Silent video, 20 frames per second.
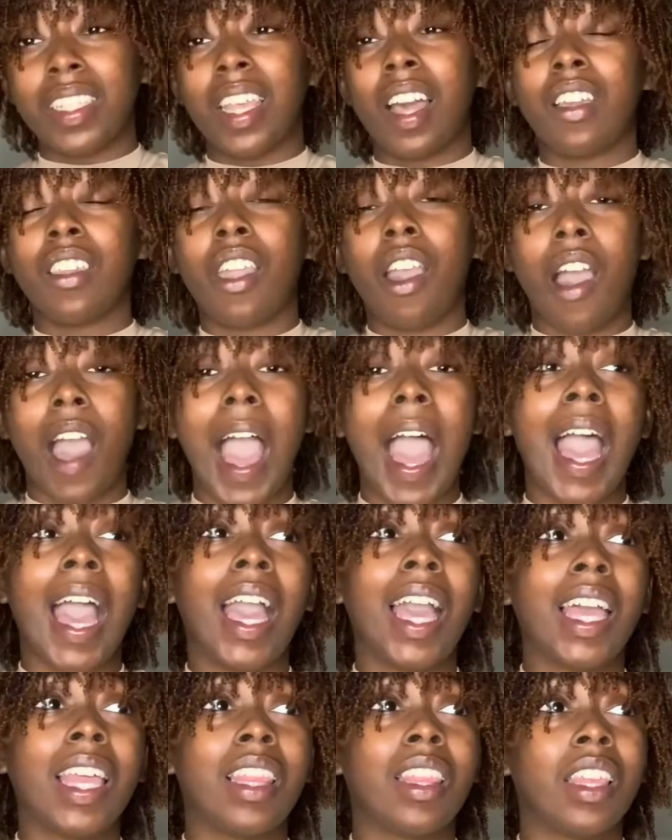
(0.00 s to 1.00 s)
you, I
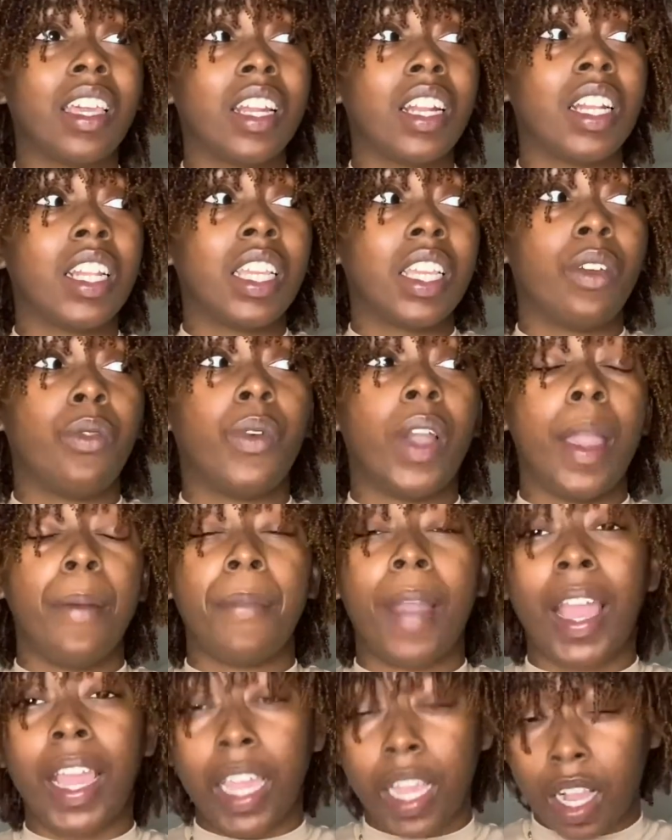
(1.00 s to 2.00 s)
literally wet my
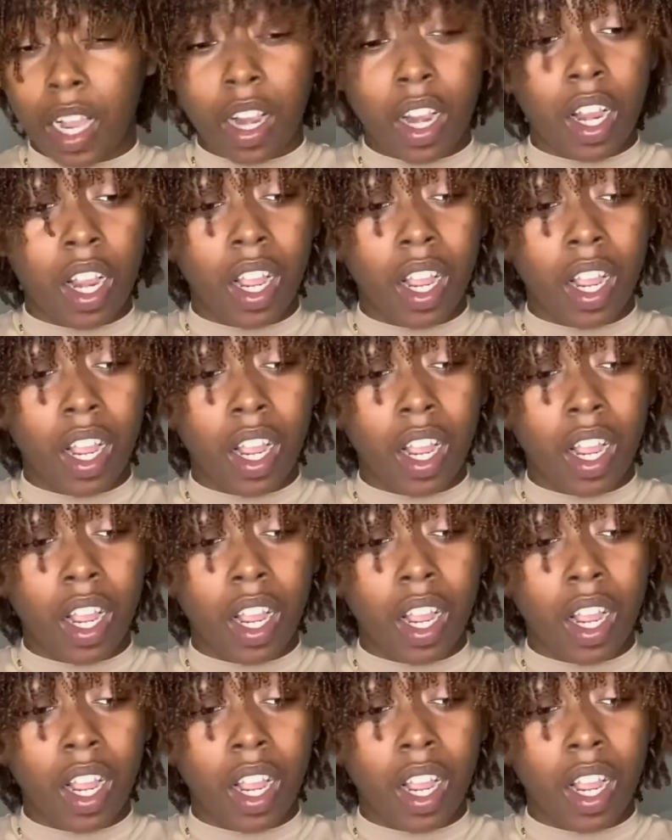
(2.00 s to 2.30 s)
hair